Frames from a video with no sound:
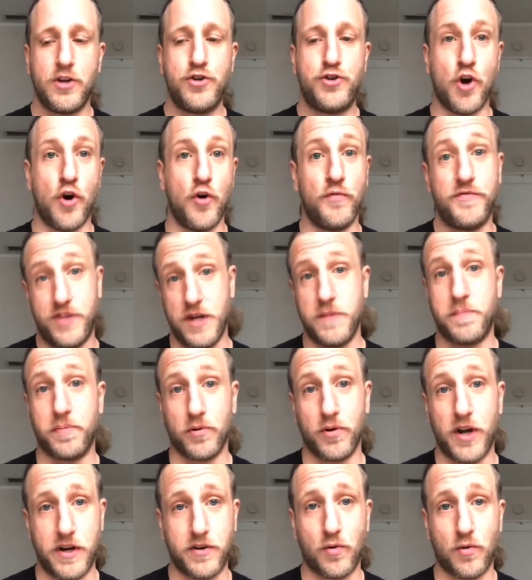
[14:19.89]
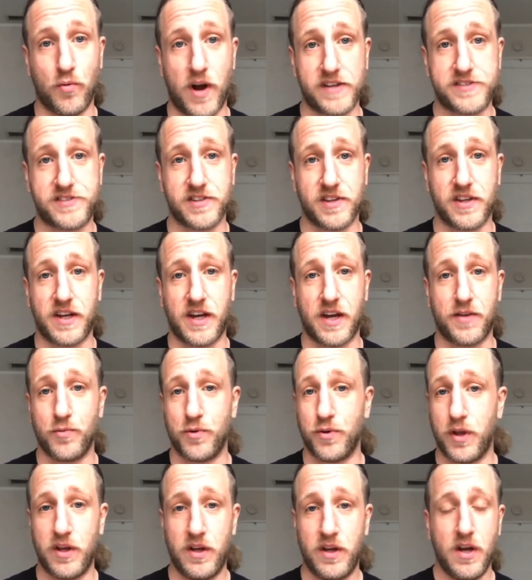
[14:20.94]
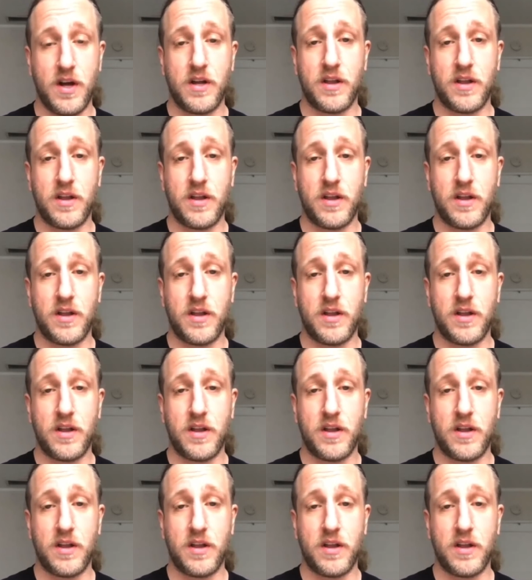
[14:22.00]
dove deeper into wrestling and really